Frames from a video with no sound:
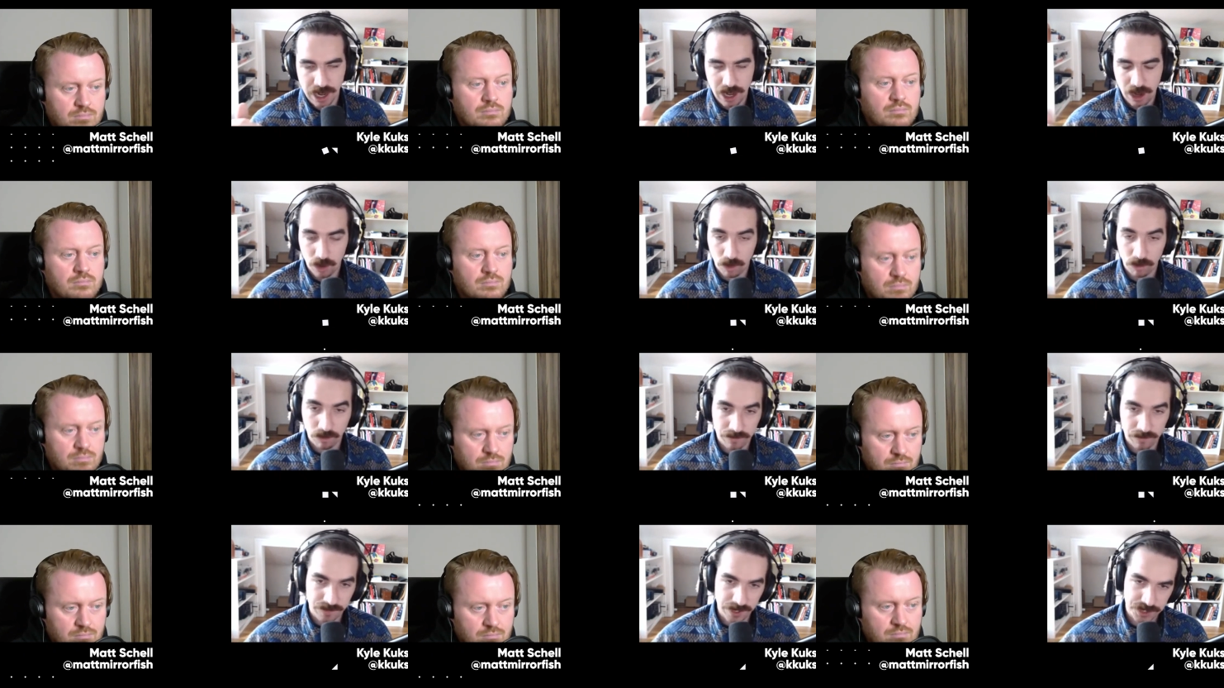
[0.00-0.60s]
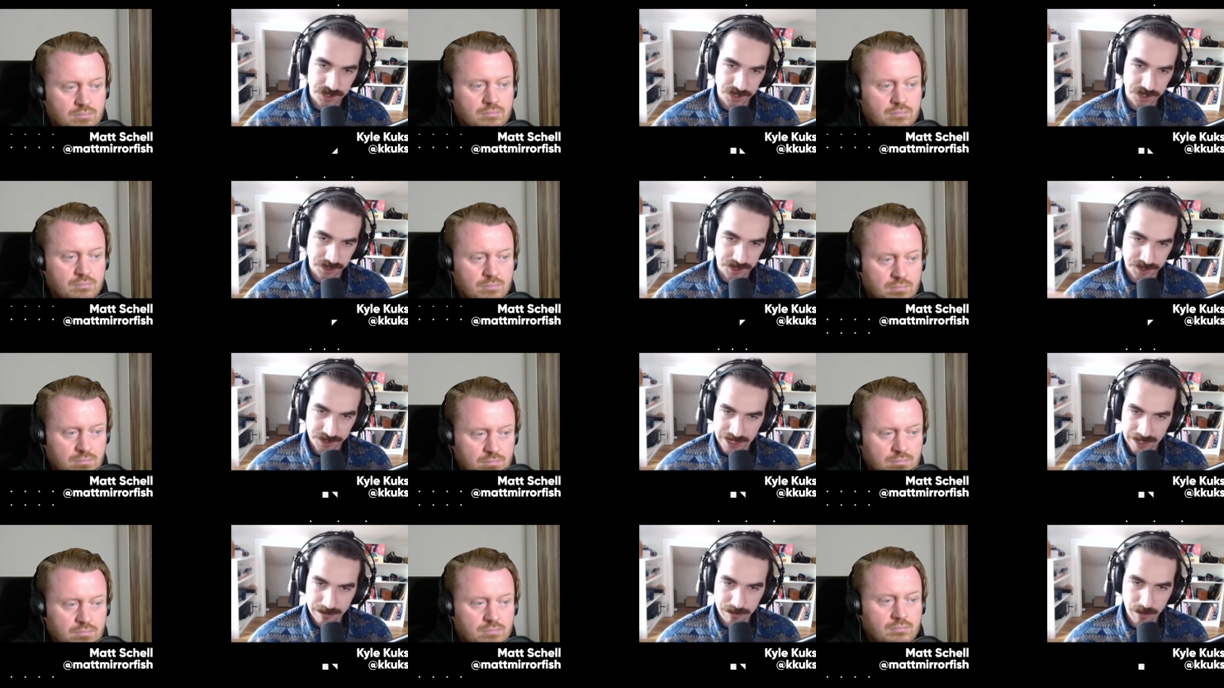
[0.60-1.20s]
Speaker 1: or if it, the
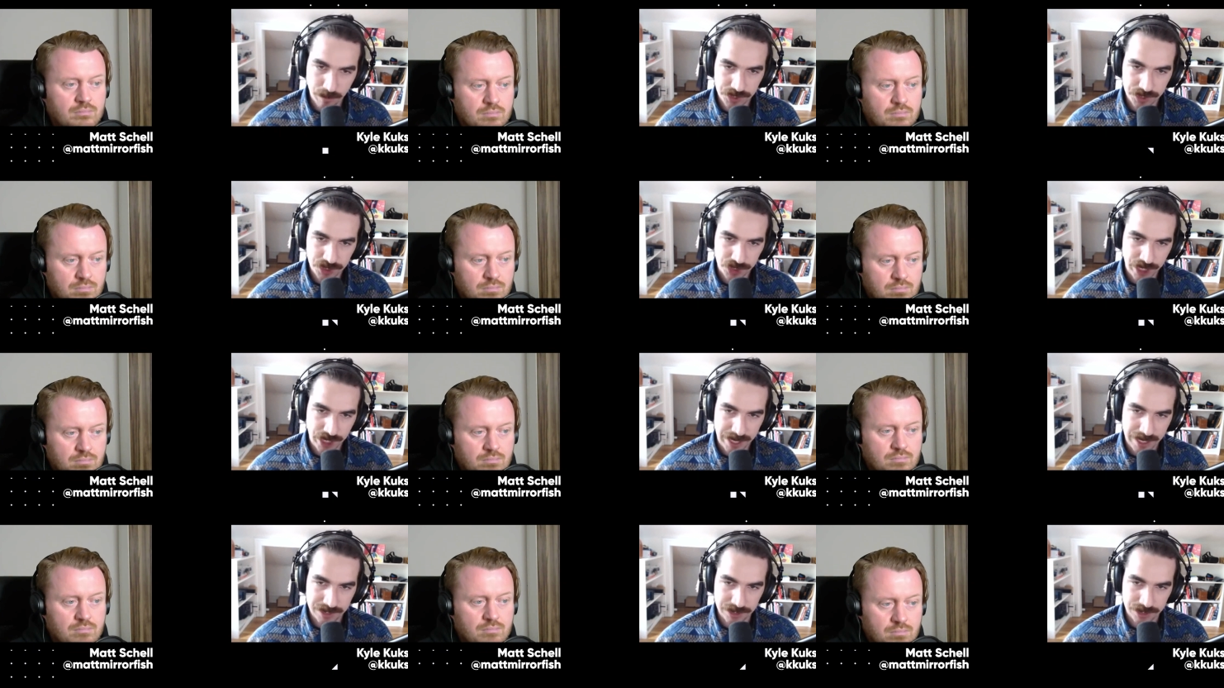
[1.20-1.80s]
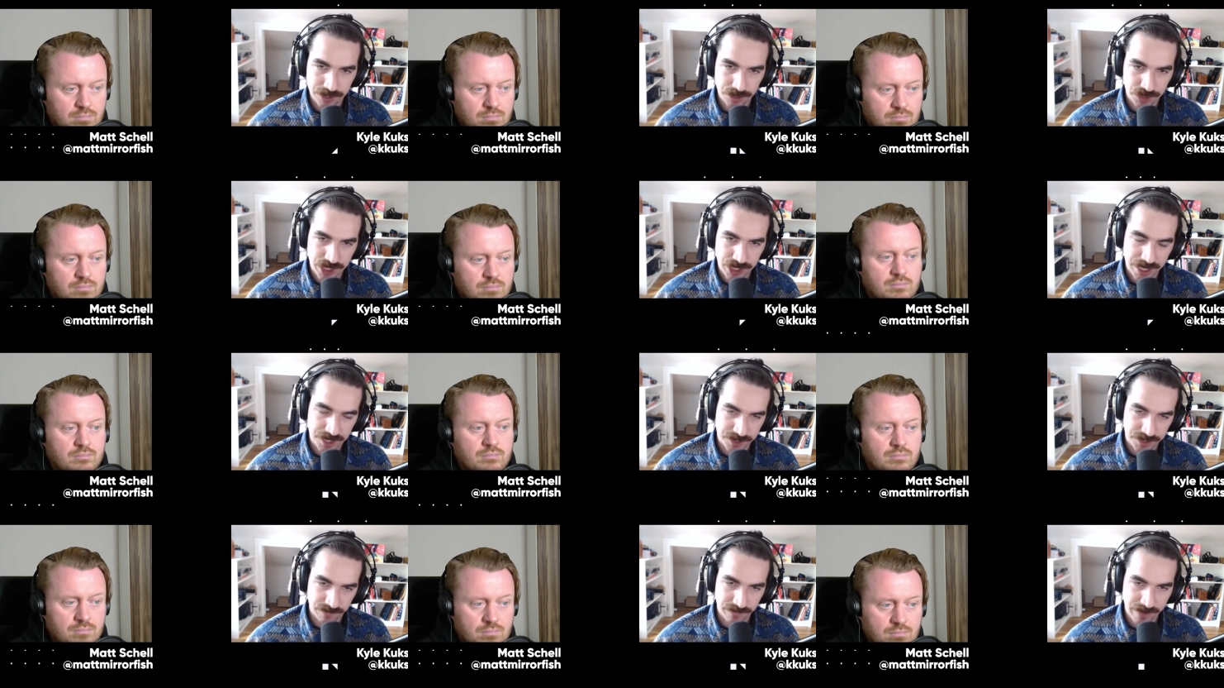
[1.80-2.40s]
schema was changed and you
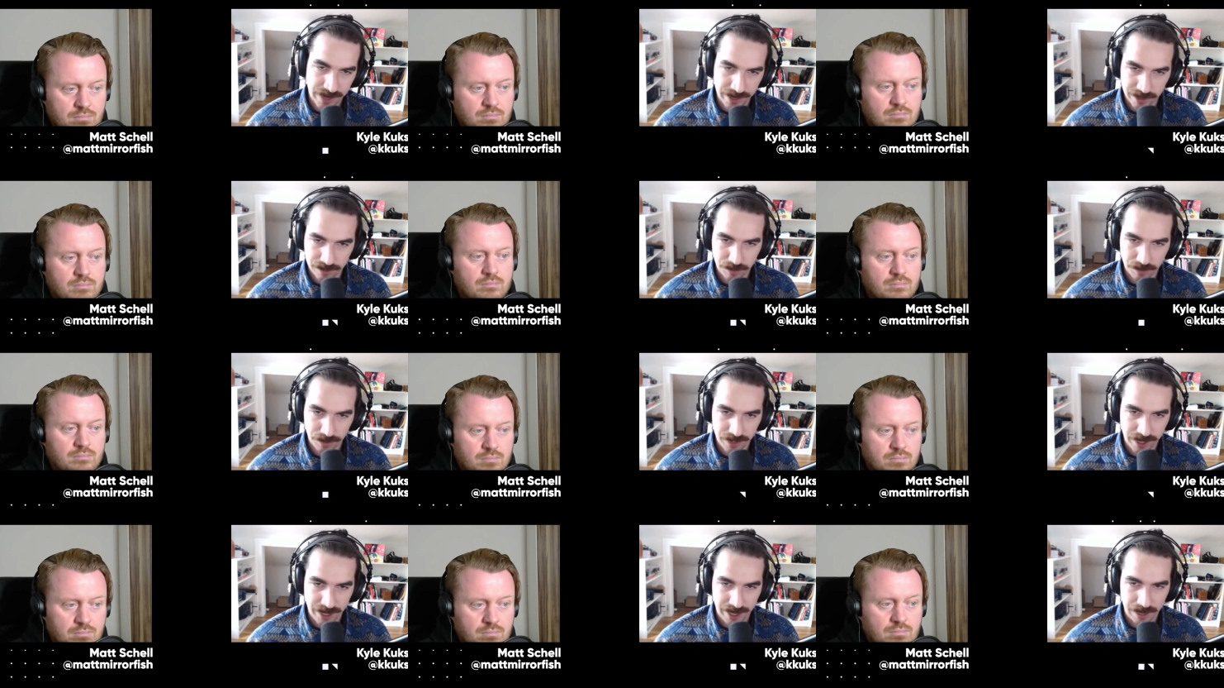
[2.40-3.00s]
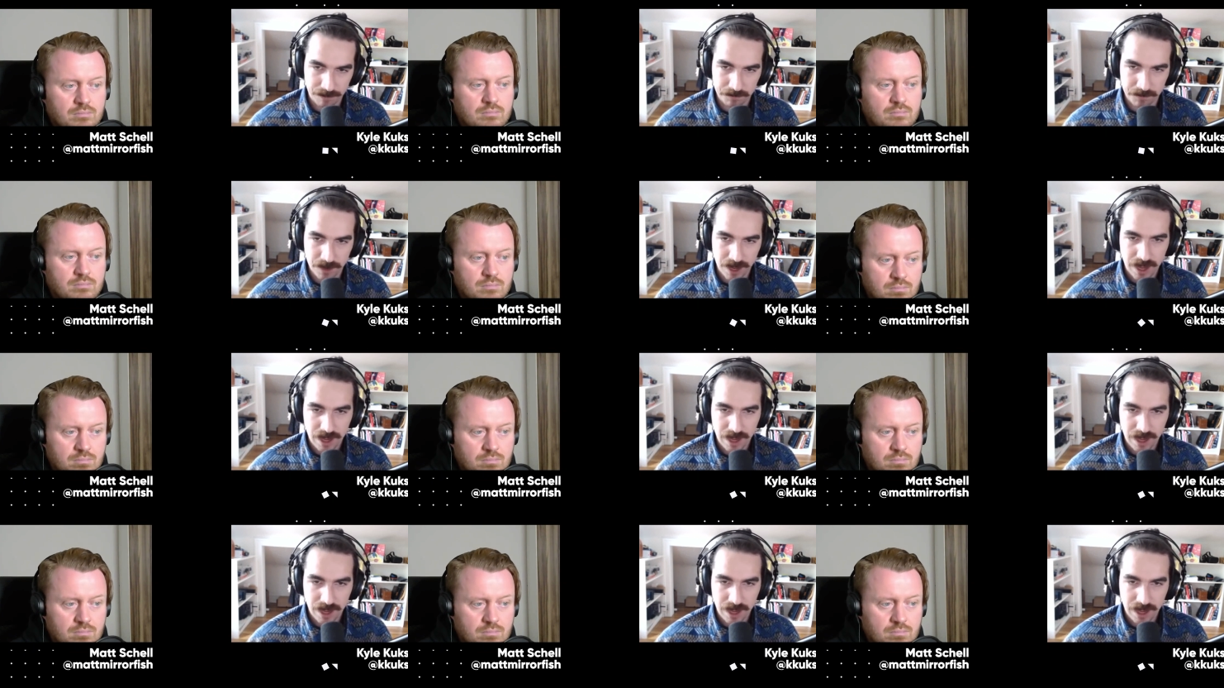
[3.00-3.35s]
changed a variable name,